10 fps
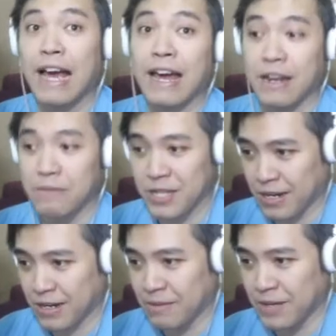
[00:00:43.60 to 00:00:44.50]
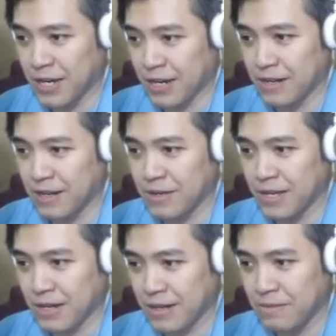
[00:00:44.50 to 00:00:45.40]
Let me
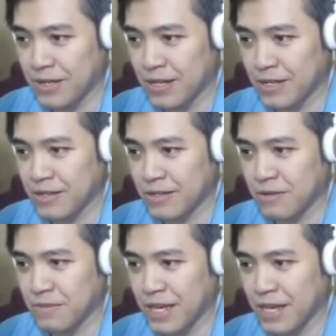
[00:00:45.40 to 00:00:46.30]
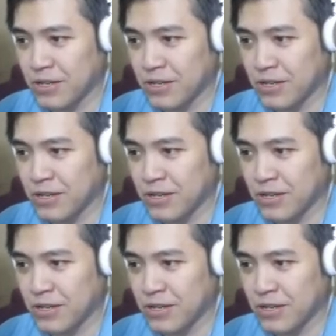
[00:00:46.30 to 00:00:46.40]
check just to make